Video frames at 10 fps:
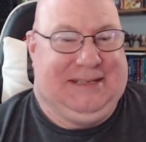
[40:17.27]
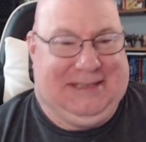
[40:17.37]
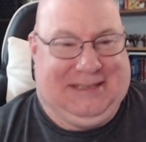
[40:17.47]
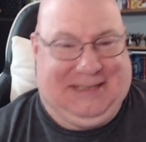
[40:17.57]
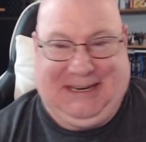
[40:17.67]

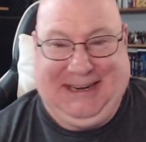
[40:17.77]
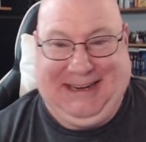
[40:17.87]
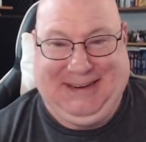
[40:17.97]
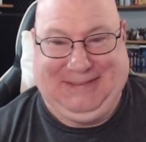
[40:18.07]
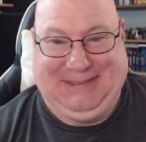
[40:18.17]
oh, I
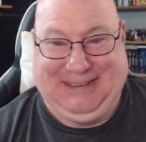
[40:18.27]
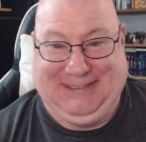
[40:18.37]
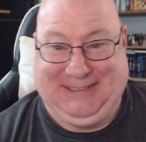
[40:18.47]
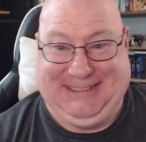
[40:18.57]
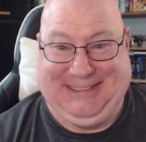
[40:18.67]
can't believe
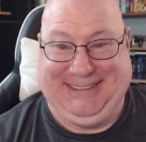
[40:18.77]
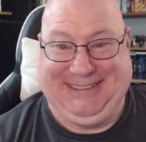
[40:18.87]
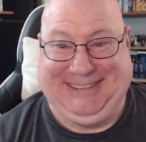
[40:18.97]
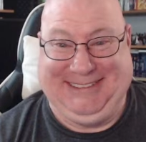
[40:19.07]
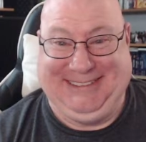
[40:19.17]
I'm
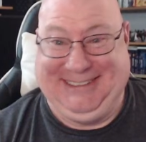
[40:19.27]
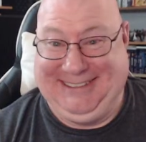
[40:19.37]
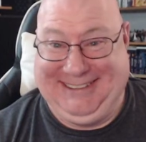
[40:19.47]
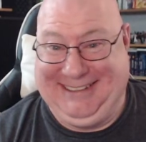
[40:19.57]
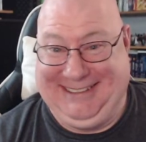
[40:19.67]
sitting through
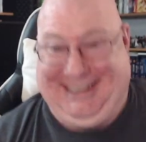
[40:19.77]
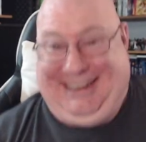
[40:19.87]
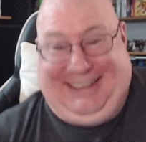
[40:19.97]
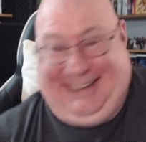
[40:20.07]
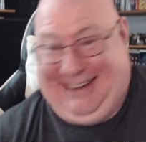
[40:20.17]
this. These
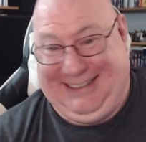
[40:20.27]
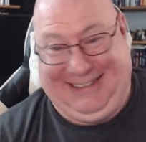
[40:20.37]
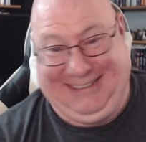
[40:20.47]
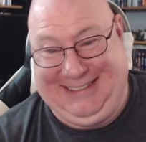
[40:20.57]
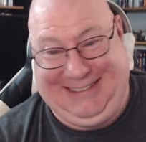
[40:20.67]
kids
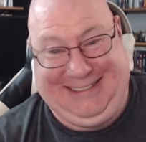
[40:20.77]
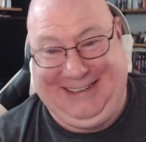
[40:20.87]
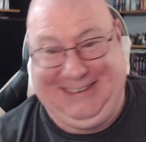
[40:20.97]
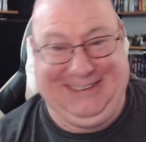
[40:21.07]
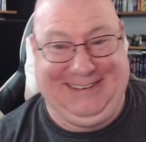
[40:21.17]
are
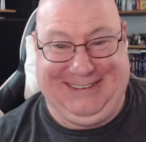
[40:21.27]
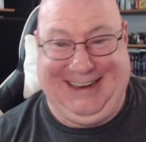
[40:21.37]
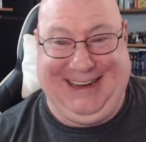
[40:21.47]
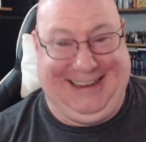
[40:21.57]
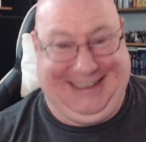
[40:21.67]
so
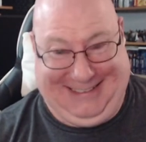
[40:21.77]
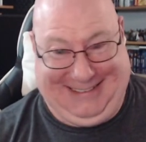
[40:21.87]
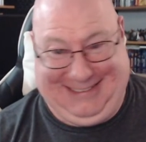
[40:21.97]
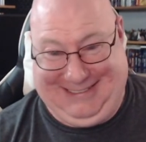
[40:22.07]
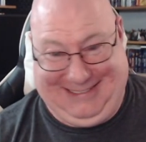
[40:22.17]
great. And
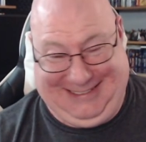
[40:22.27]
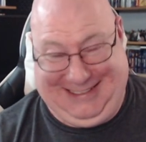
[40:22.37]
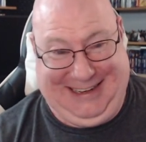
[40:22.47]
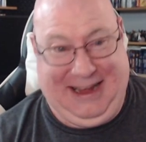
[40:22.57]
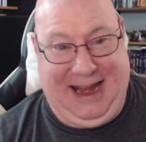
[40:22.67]

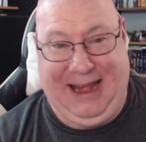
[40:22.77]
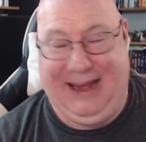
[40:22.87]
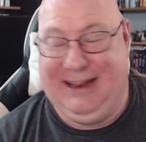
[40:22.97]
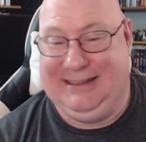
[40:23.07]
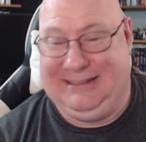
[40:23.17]

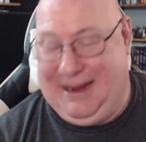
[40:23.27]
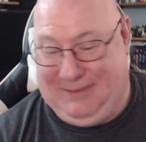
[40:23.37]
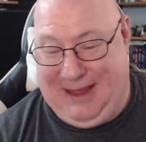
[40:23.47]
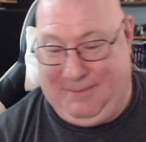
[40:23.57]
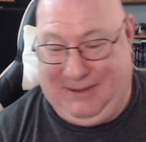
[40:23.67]
at the same
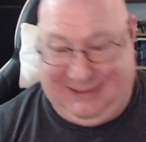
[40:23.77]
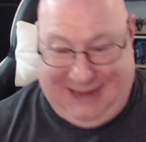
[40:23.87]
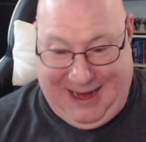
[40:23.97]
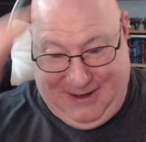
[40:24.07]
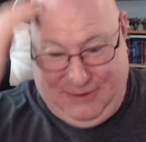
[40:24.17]
time, he's
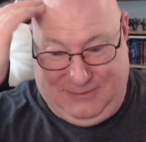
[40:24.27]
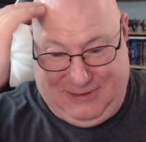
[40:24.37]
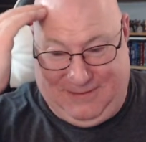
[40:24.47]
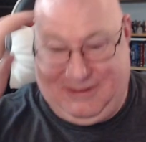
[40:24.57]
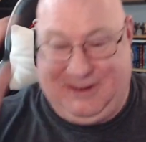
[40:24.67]
saying to
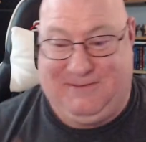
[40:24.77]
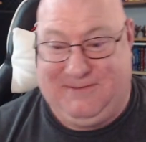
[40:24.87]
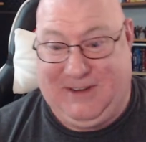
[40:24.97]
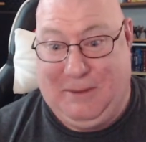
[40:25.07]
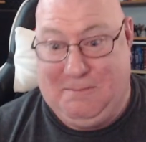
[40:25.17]
himself, I'm going to
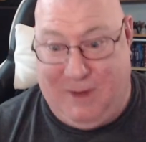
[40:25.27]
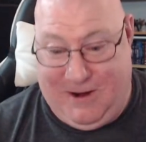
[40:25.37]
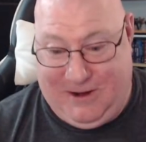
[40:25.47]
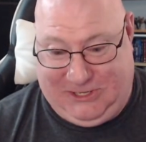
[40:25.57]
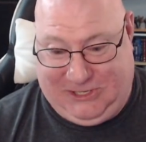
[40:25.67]
frickin'
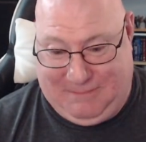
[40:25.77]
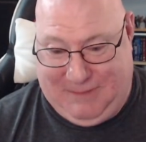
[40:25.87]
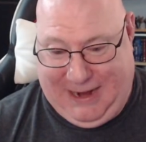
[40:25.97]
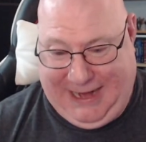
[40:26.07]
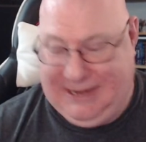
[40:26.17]
murder somebody.